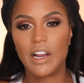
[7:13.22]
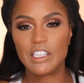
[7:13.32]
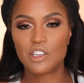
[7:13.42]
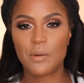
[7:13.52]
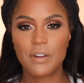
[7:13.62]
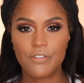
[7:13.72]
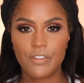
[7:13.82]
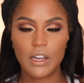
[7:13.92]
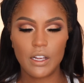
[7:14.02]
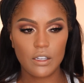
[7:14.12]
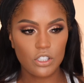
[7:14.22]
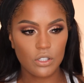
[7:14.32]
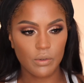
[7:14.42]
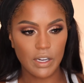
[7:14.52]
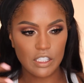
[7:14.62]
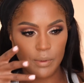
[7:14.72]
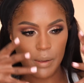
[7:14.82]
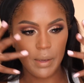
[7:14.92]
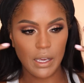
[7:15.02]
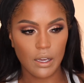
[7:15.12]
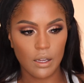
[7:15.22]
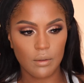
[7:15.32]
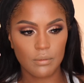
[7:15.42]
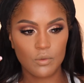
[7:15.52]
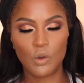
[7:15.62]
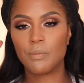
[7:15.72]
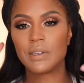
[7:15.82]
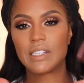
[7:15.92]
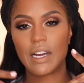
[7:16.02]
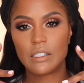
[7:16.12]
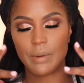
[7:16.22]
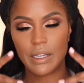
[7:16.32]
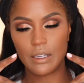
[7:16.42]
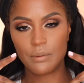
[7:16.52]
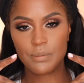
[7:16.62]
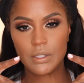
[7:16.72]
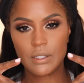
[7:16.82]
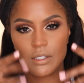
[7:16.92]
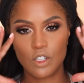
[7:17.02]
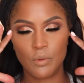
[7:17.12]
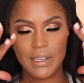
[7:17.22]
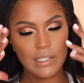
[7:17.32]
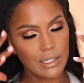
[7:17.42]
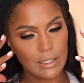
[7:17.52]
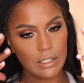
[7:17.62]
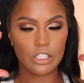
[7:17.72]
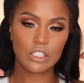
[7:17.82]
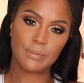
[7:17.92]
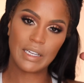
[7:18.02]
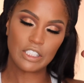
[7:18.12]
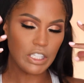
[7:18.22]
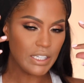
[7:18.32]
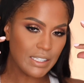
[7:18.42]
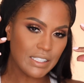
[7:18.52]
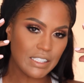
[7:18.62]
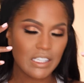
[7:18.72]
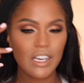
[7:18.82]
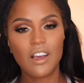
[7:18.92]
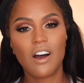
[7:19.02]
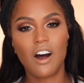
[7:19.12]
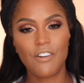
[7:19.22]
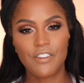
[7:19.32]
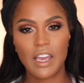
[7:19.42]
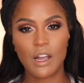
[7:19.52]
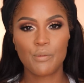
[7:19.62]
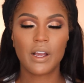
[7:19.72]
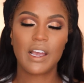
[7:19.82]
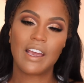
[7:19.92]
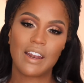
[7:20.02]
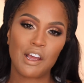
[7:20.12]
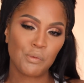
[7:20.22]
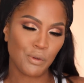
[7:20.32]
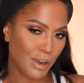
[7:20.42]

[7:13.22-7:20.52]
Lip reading: All right, so I'm gonna finish the rest of my makeup, well, besides my lips. So basically just my cheeks off camera and I will be